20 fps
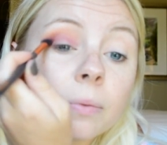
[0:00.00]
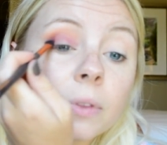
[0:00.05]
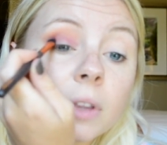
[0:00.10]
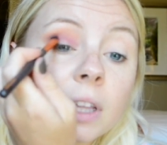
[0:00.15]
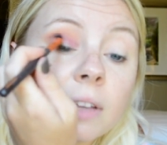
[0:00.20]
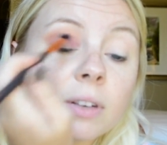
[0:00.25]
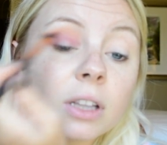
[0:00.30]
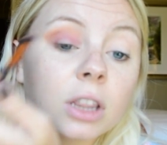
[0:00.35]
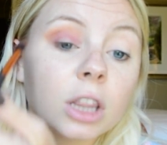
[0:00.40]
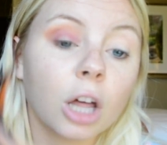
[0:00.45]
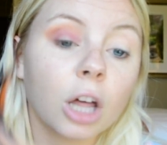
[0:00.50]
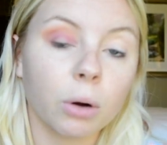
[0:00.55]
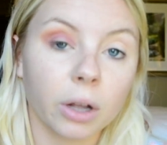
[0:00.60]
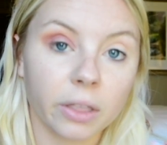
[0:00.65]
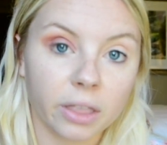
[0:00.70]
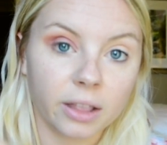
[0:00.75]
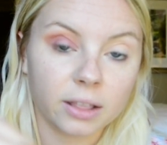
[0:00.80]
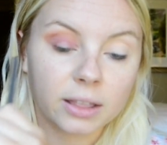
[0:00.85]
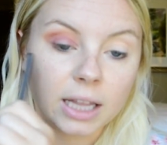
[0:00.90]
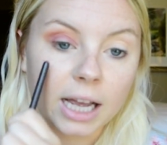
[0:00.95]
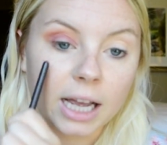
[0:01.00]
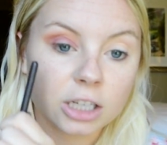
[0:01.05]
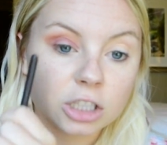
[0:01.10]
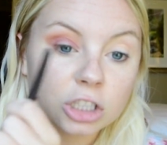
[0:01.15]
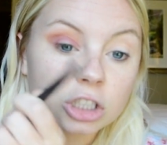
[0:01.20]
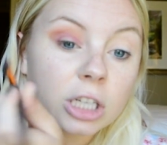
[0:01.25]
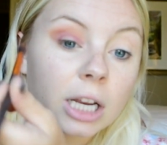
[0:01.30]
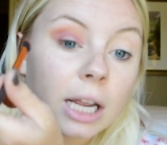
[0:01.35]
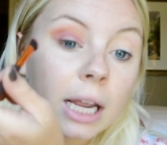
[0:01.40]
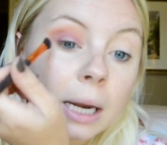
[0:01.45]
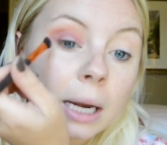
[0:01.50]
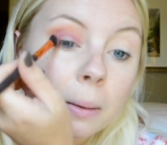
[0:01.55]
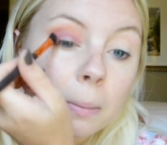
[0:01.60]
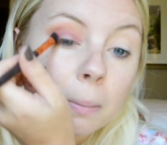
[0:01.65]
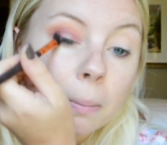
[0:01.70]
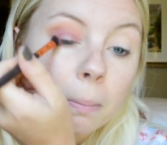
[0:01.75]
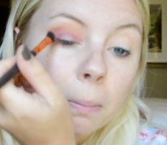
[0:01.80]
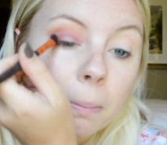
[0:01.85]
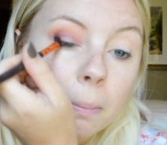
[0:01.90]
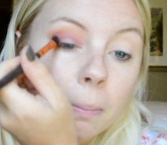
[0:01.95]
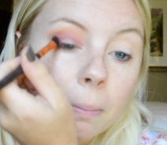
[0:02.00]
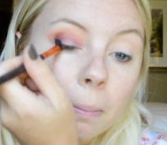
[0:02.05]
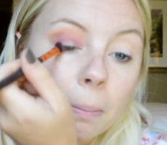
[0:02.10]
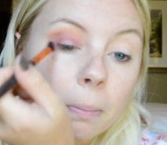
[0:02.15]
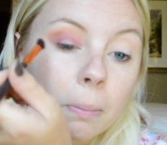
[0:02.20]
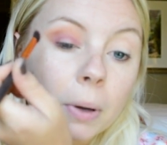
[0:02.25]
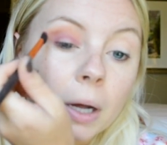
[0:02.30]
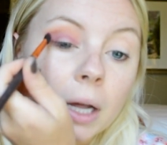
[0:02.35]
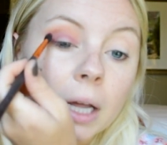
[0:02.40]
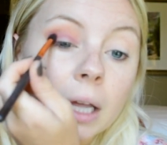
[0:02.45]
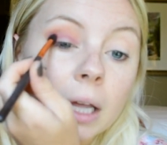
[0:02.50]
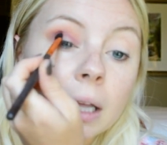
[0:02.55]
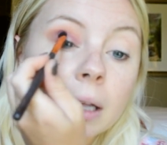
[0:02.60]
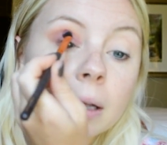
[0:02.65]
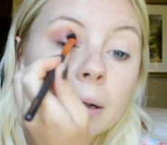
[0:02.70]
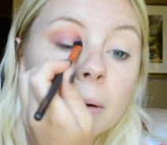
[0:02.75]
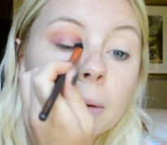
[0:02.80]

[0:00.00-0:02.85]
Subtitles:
even lower than the last shade, but